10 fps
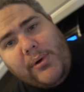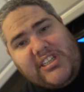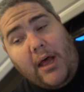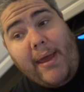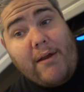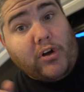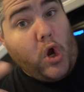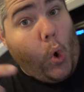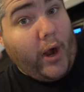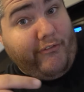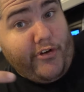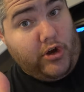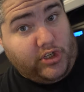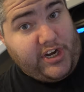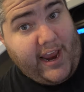always tell him, hey, record it for
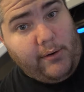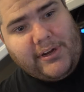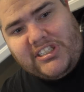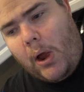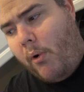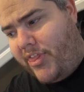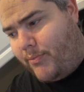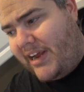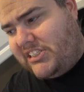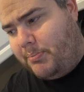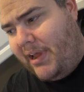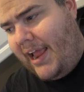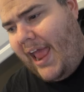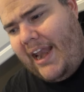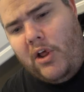your channel because I want the
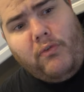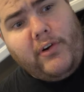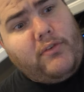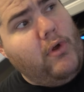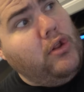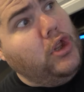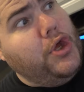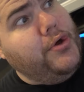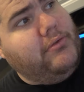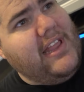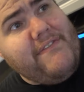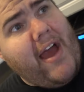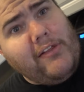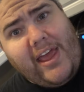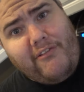recipe. And he'll, he'll leave
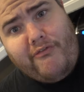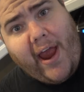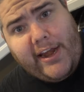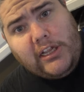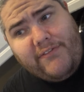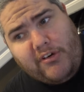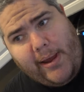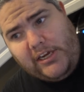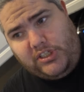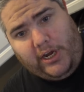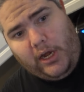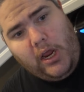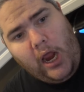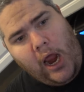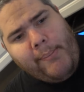out like vital information.
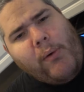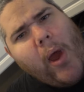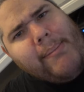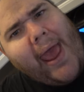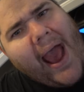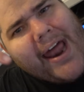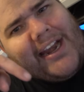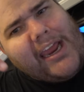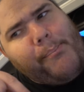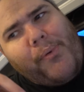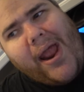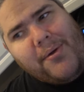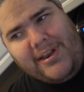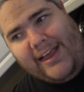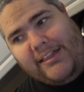I know. But wait a minute, how did it get
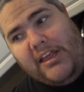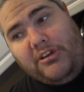brown like this?